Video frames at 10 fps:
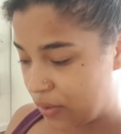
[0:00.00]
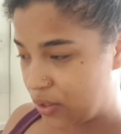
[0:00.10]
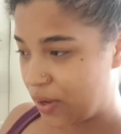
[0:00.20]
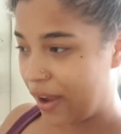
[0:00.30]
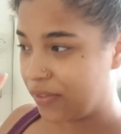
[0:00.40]

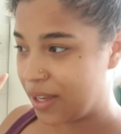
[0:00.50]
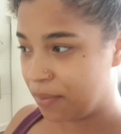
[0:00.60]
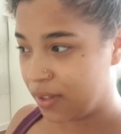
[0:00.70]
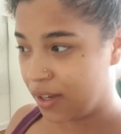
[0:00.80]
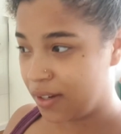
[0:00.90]
So after I'm
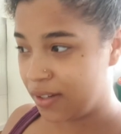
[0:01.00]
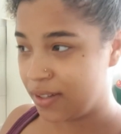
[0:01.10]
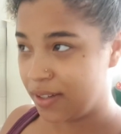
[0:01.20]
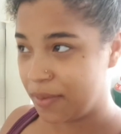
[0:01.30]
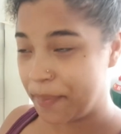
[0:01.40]
done
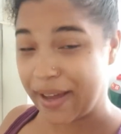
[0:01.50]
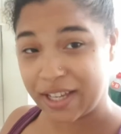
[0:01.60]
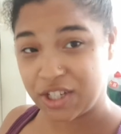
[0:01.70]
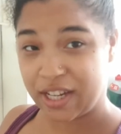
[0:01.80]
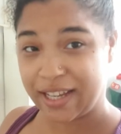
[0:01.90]

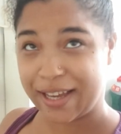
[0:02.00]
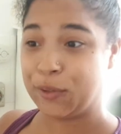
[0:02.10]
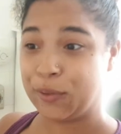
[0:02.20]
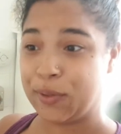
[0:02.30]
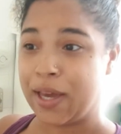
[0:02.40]
packaging, I'm
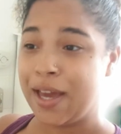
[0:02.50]
gonna